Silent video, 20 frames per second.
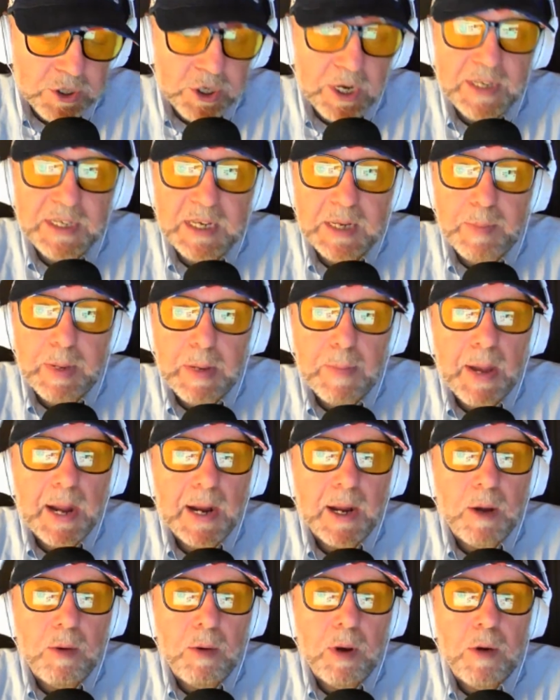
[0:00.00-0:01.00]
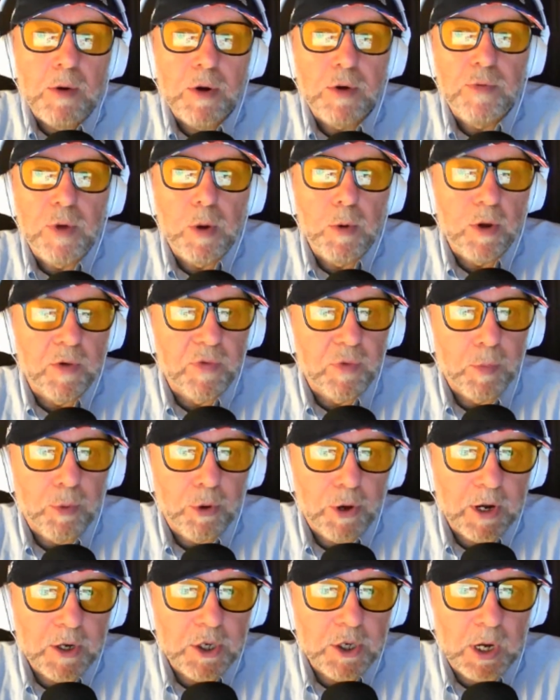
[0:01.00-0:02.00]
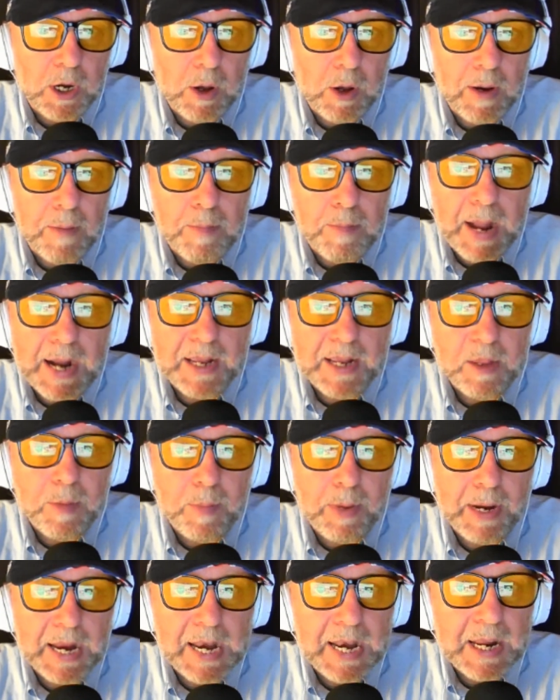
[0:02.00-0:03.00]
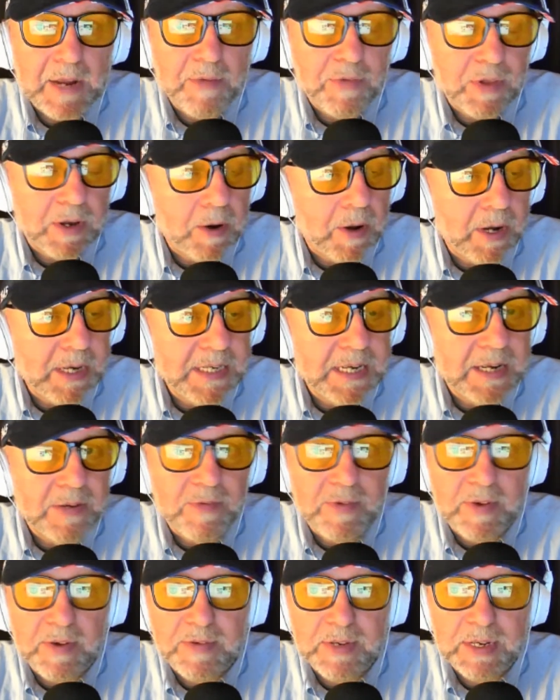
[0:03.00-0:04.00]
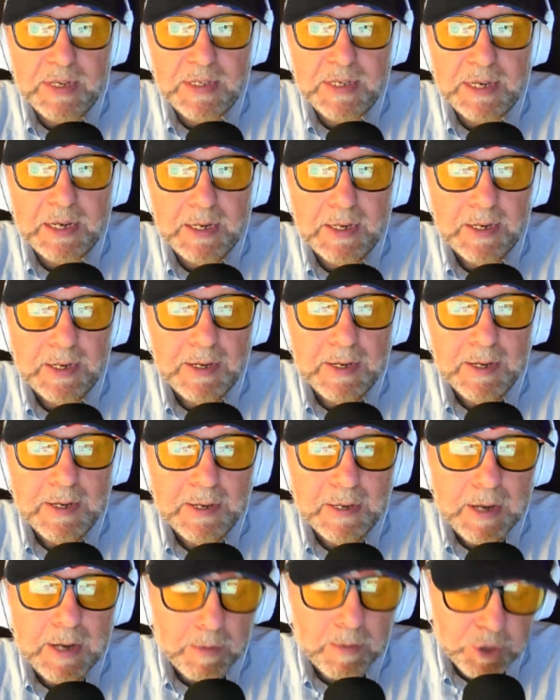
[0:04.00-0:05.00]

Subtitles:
JCB backhoe loader rolled off the production line back at the beginning of the 1950s, I'm